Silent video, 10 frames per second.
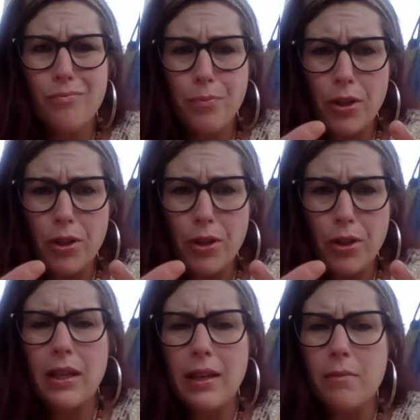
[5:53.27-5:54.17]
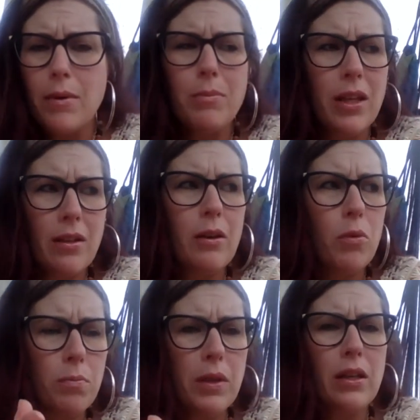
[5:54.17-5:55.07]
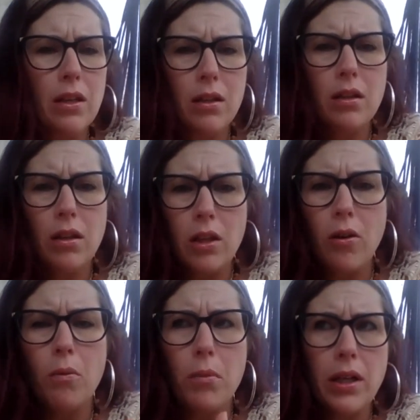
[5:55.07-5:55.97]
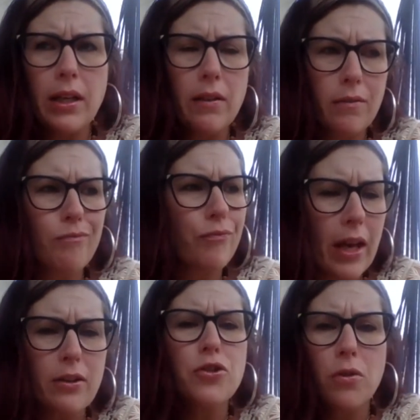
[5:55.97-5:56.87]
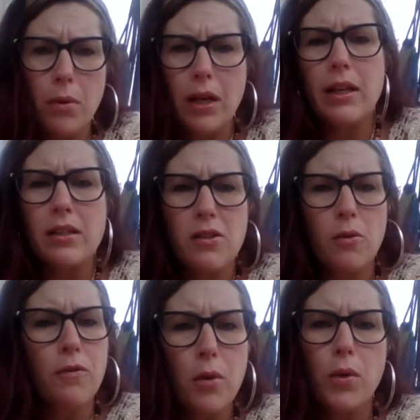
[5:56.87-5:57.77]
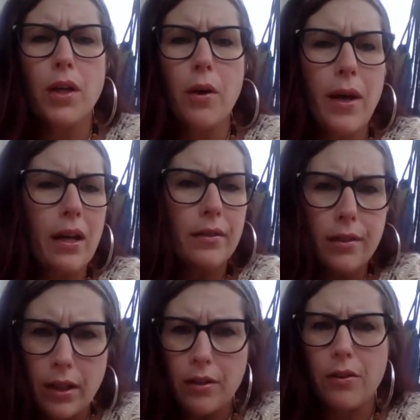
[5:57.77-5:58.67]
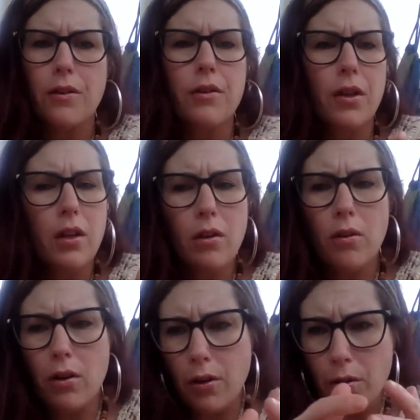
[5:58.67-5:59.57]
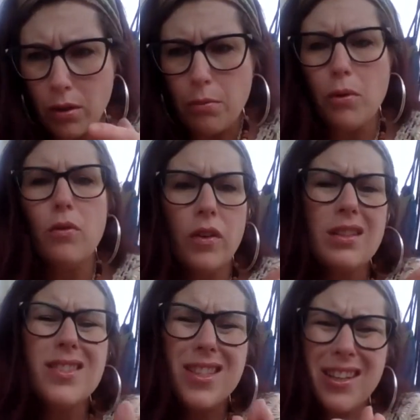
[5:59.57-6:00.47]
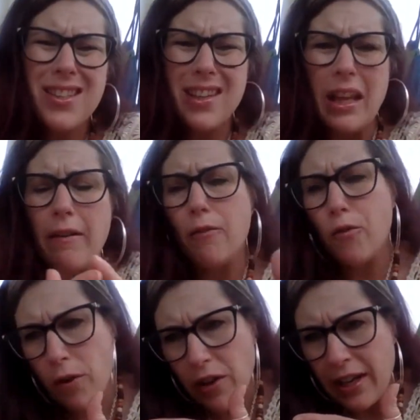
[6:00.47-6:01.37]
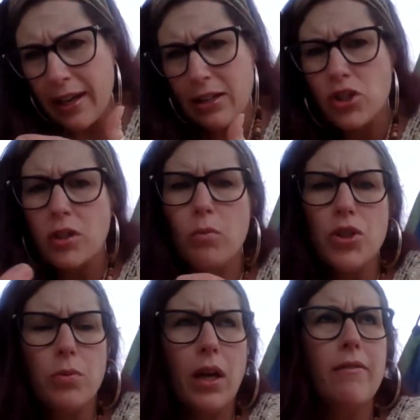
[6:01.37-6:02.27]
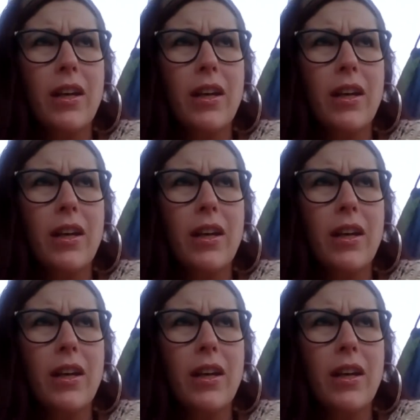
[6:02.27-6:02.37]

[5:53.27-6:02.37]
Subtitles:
bring something in. Maybe it would be, you know, money, extra money. So if we want to go out to dinner or go to the movies, things like that for vacation, which we got